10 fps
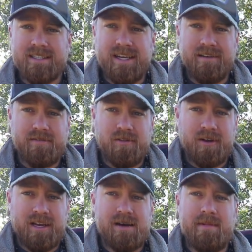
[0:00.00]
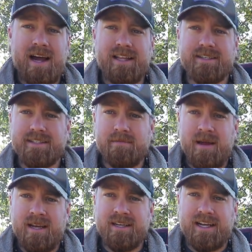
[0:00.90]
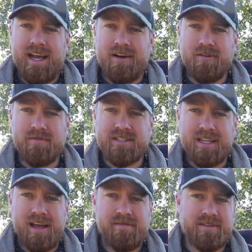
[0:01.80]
if you're looking at mileage as the main indicator of its life,